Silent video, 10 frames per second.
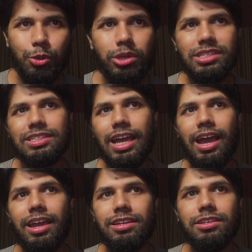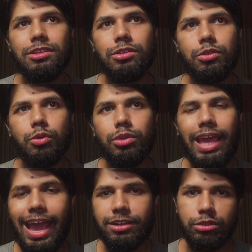good is tied to
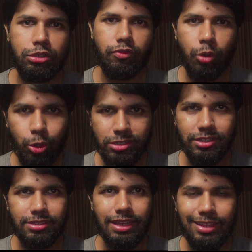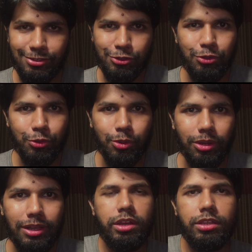the actions of the horses. And that's true.
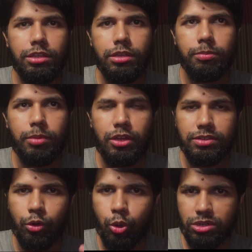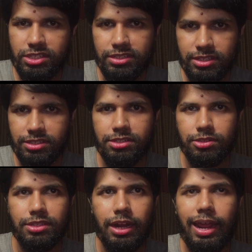Because the horse's
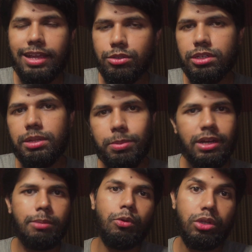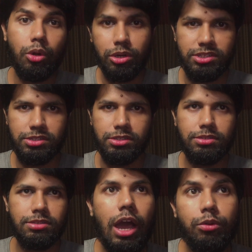decisions are actually dependent upon your
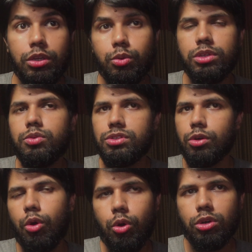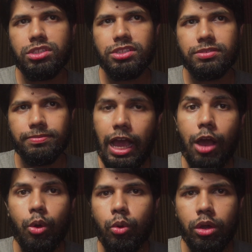decision. So how you use the horse and
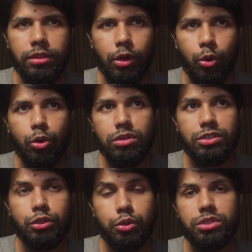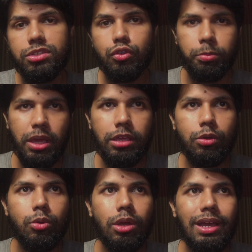how the horse chooses to obey
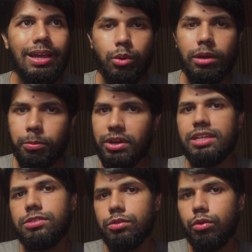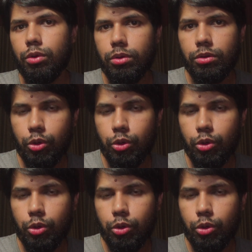you is what brings you